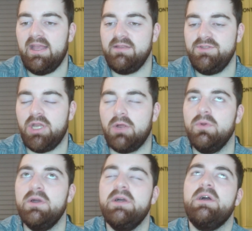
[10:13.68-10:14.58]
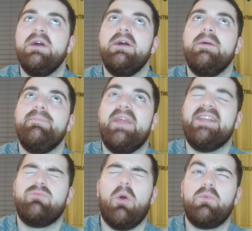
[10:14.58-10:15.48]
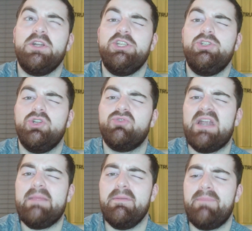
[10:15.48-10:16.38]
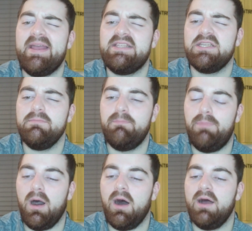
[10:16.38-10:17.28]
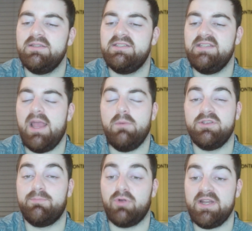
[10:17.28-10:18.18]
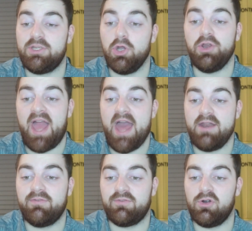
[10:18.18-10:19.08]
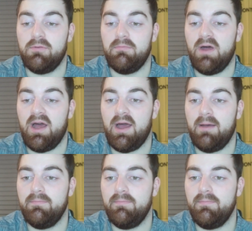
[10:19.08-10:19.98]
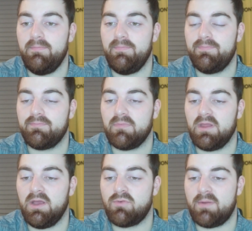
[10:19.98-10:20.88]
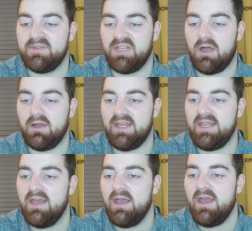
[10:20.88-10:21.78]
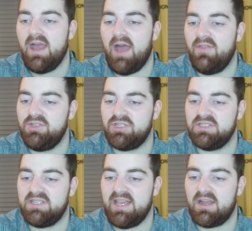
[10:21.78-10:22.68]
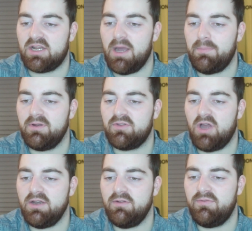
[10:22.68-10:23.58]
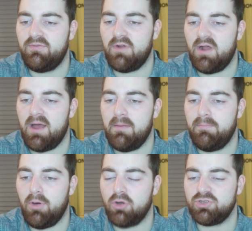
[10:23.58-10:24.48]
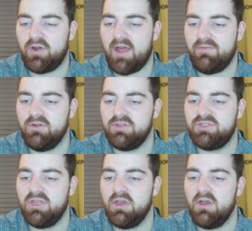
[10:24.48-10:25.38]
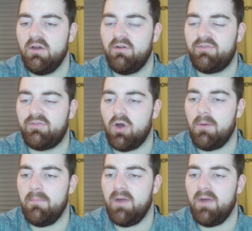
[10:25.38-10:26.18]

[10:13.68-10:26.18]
you know, it's one where he shouldn't really be beaten, but it was a pretty good header from a Ramazani. And as you can see here, a couple of kind of pot shot efforts from